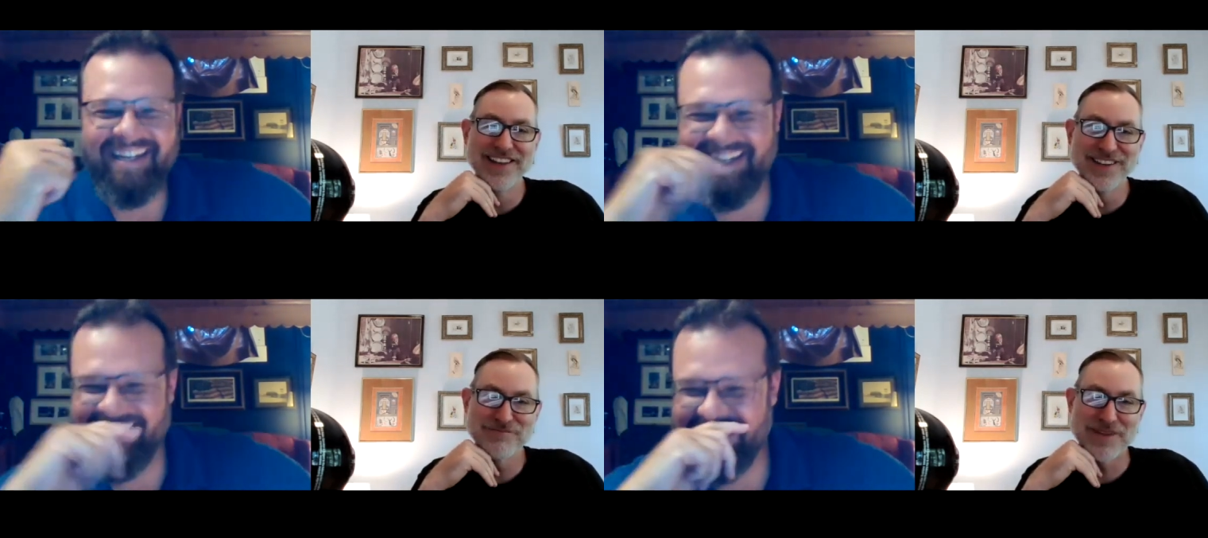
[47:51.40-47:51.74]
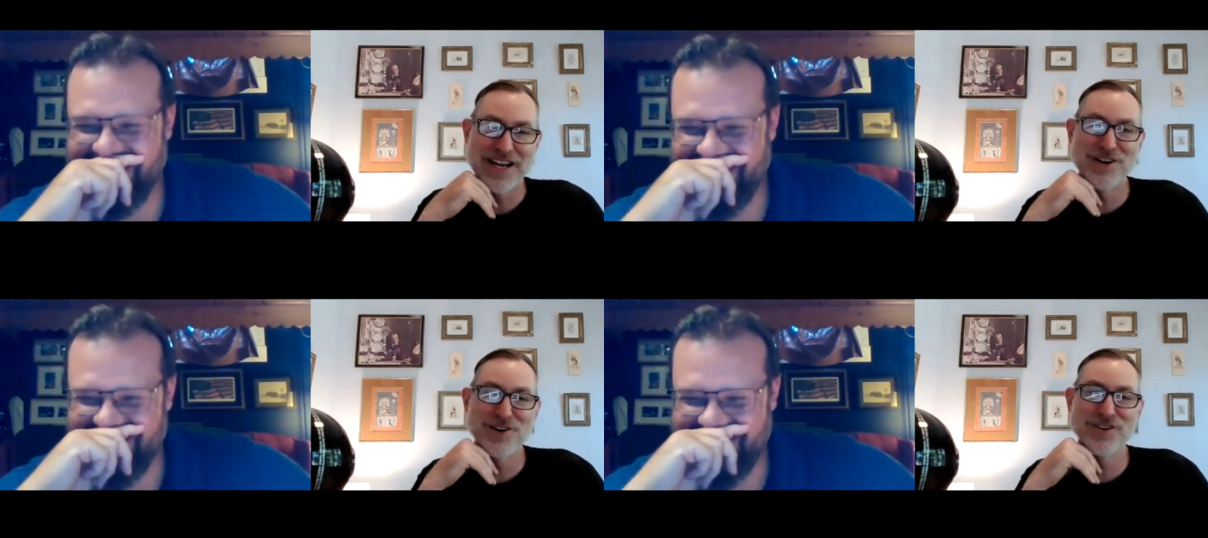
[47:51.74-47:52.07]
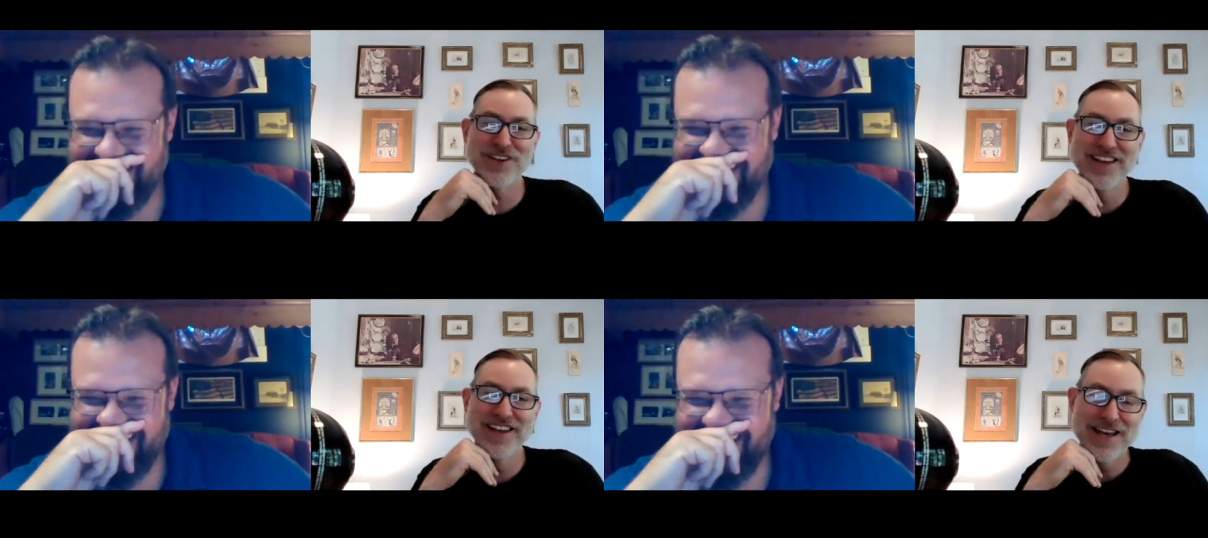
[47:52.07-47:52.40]
Speaker 1: my
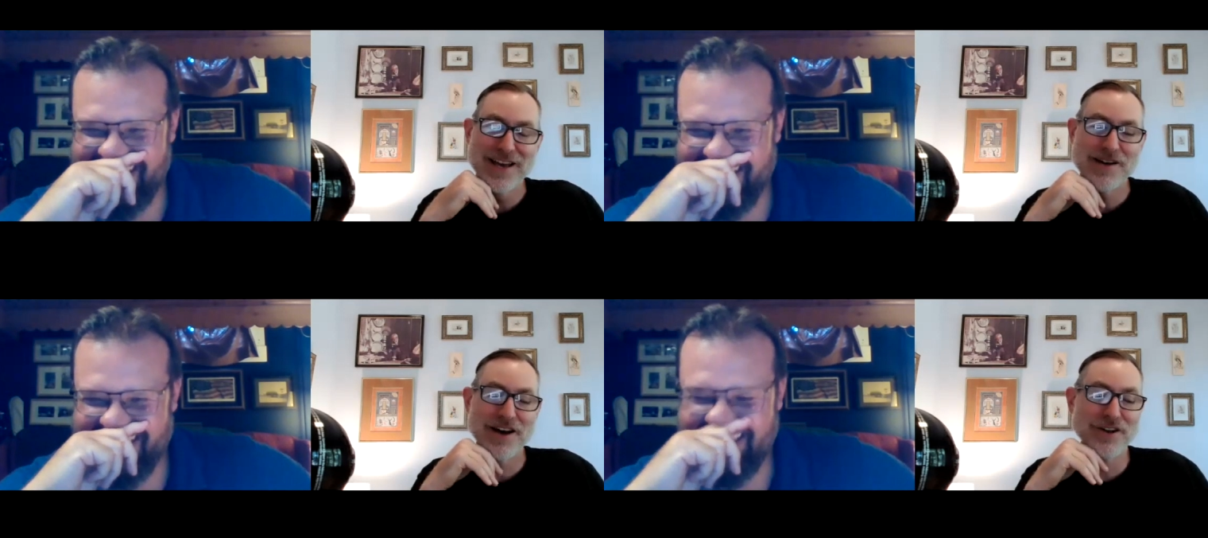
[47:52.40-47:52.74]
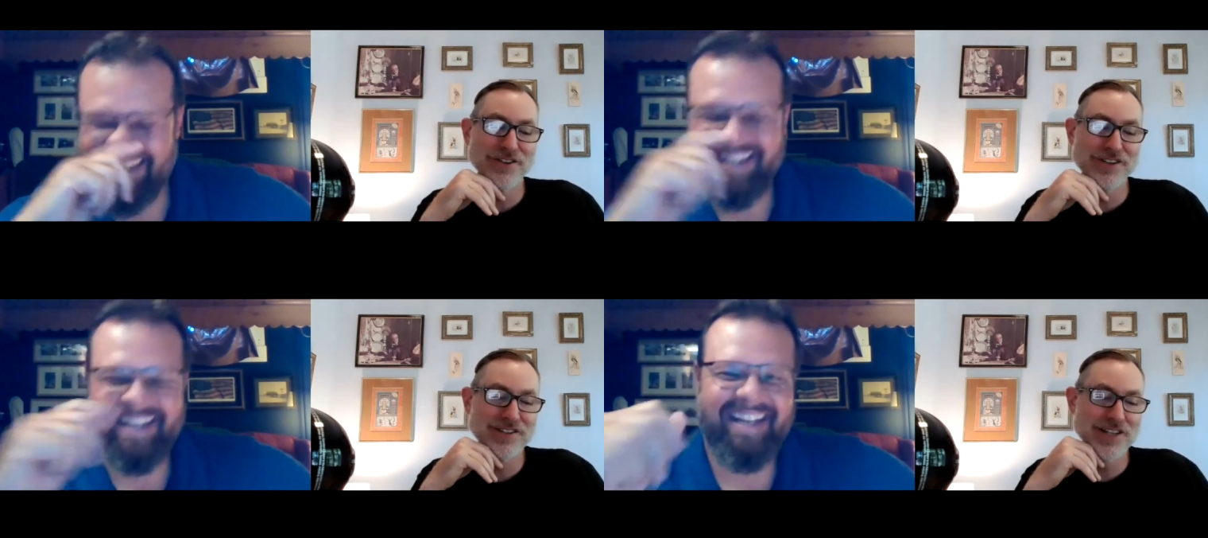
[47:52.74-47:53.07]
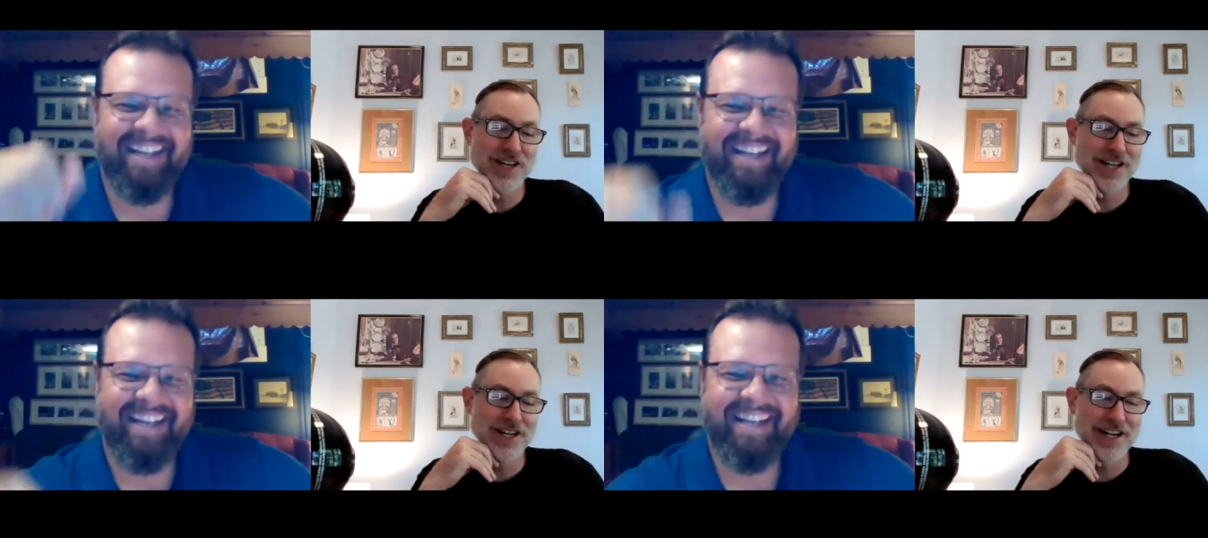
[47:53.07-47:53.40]
old, eldest
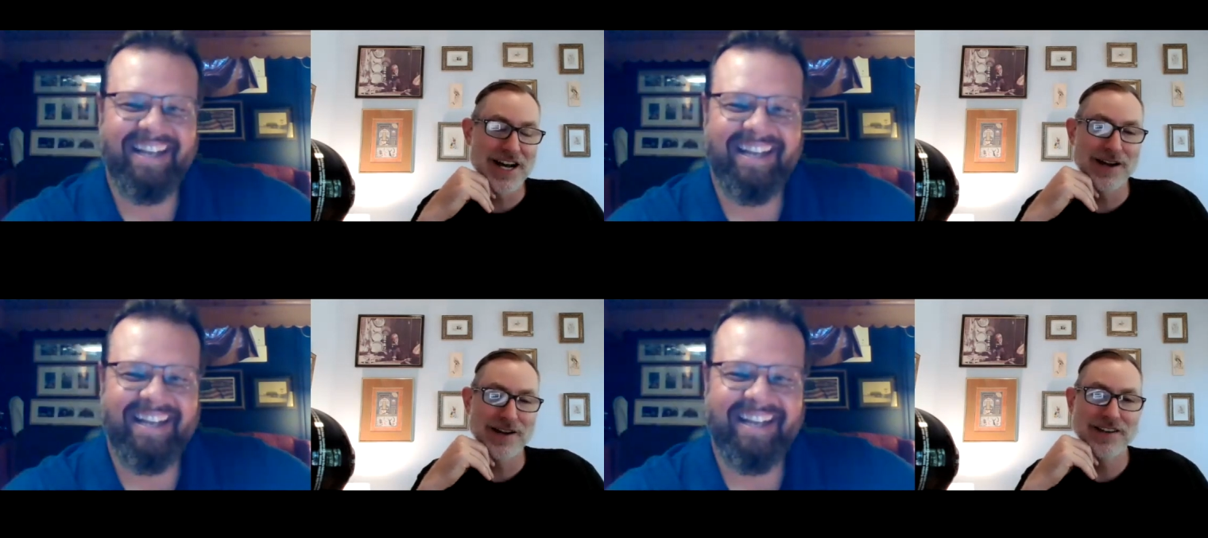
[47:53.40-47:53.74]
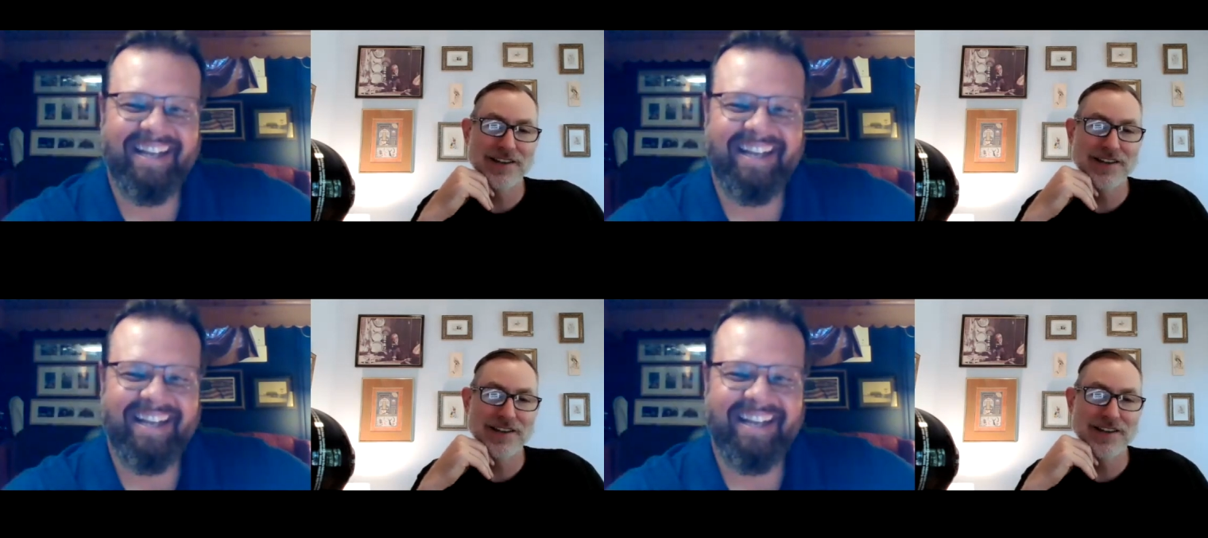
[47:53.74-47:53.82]
son and I,